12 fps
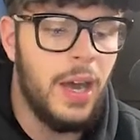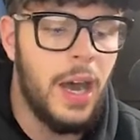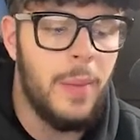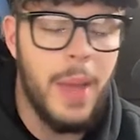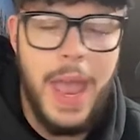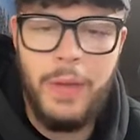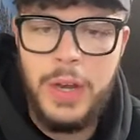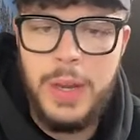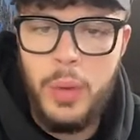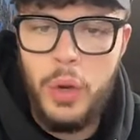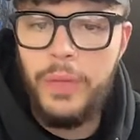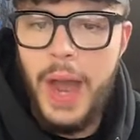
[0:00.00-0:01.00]
Every
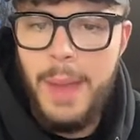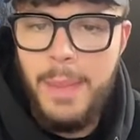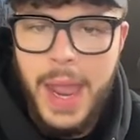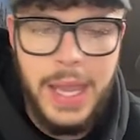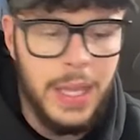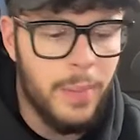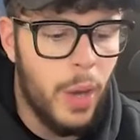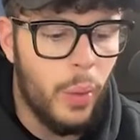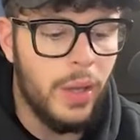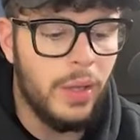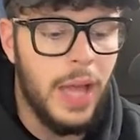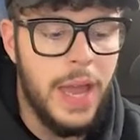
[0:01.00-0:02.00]
move I make in my
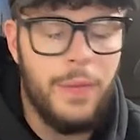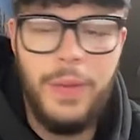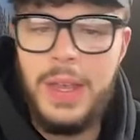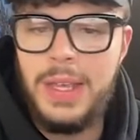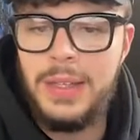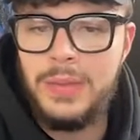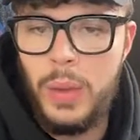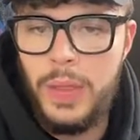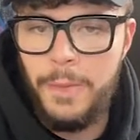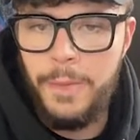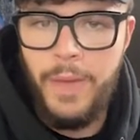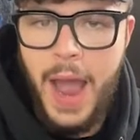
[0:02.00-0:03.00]
real life is with
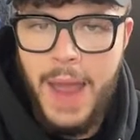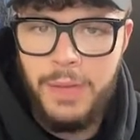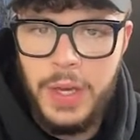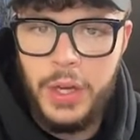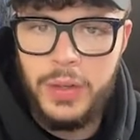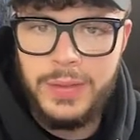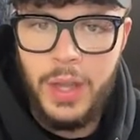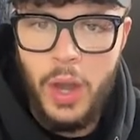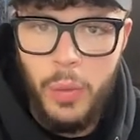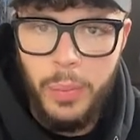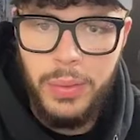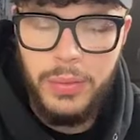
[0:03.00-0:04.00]
a 5-year
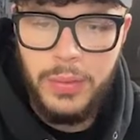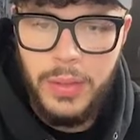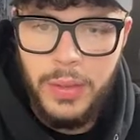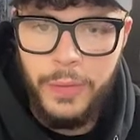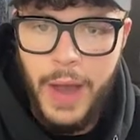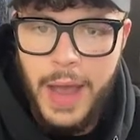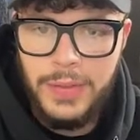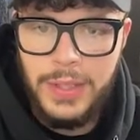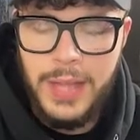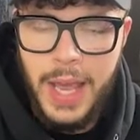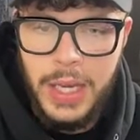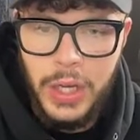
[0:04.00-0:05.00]
scope, 5 to
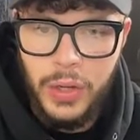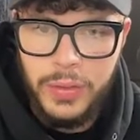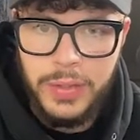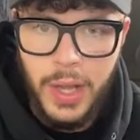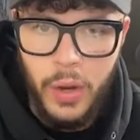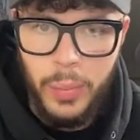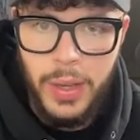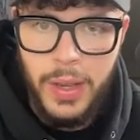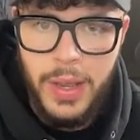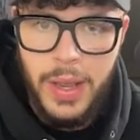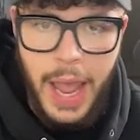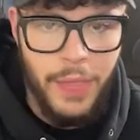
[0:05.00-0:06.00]
10 year scope.
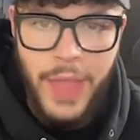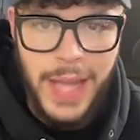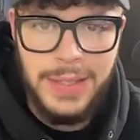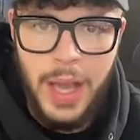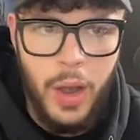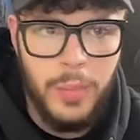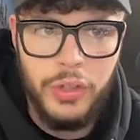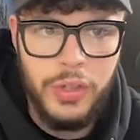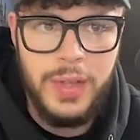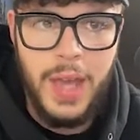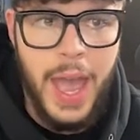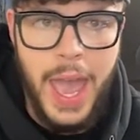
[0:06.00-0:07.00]
And that's how I'm
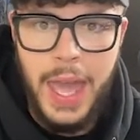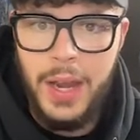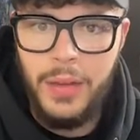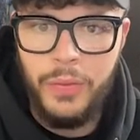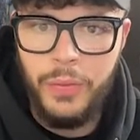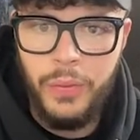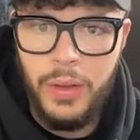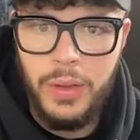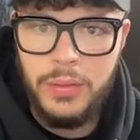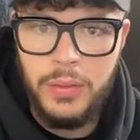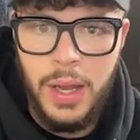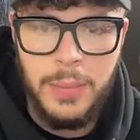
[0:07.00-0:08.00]
just
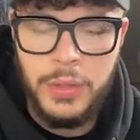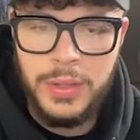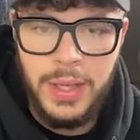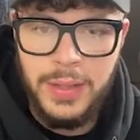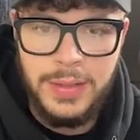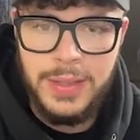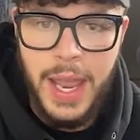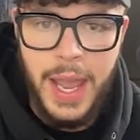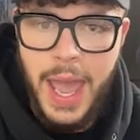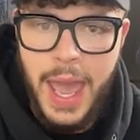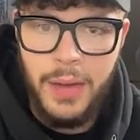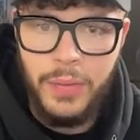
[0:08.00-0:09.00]
going to stay
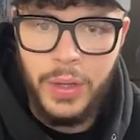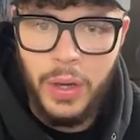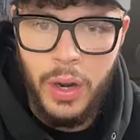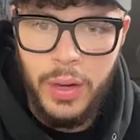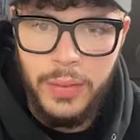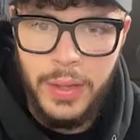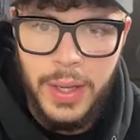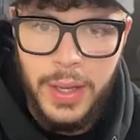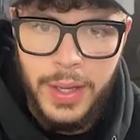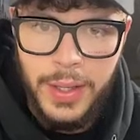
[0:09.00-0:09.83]
ahead of the curve.